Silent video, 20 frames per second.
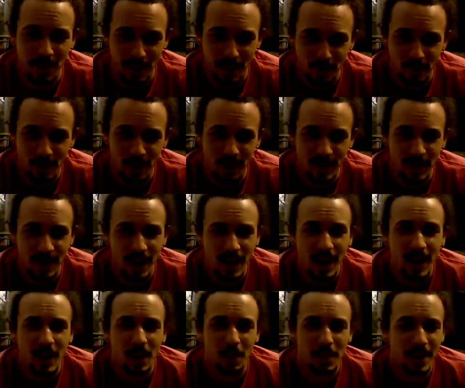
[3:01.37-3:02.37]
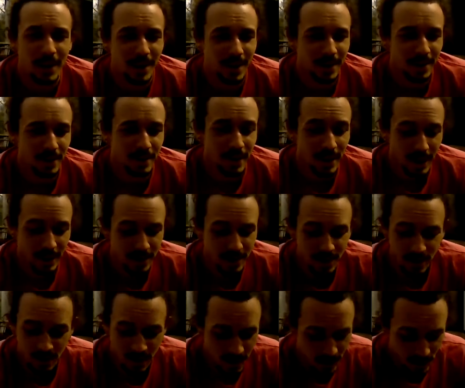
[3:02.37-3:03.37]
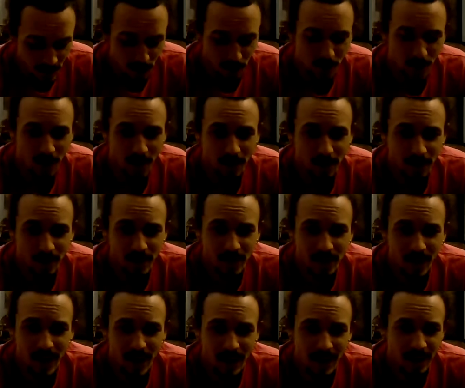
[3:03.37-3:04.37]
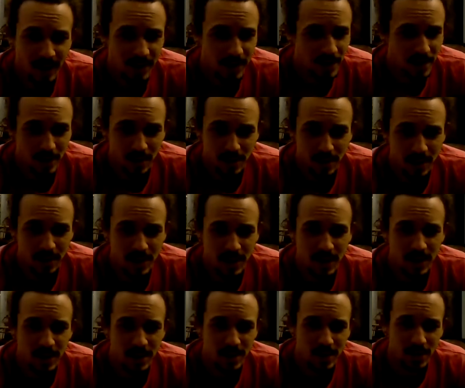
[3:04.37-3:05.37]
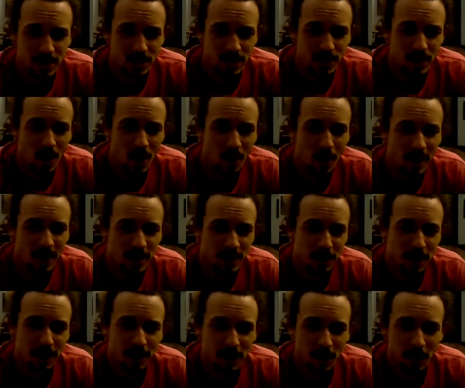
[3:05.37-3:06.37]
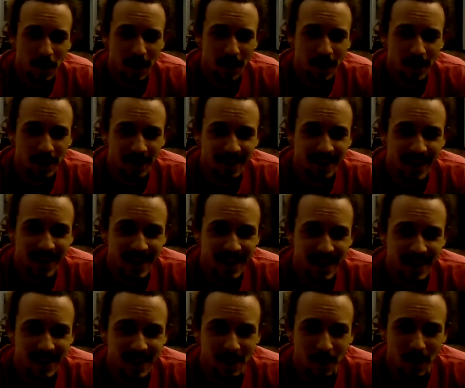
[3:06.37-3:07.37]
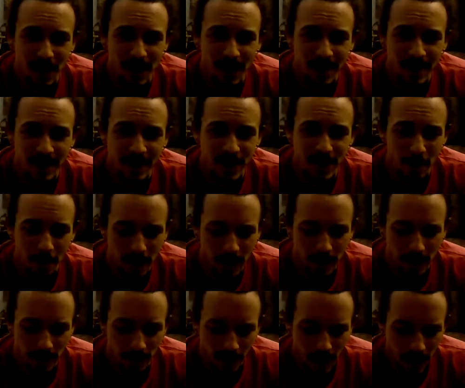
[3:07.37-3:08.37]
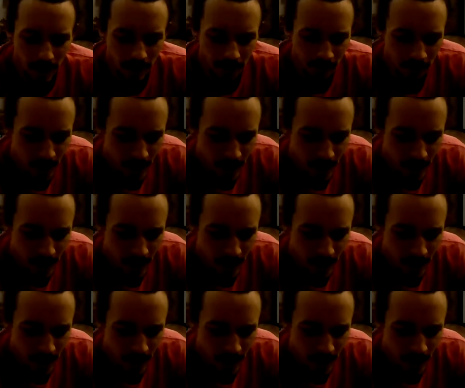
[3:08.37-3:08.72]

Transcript: barefoot because it's super helpful, and it just teaches you so much about the way that you're landing and the way that you're jumping, okay?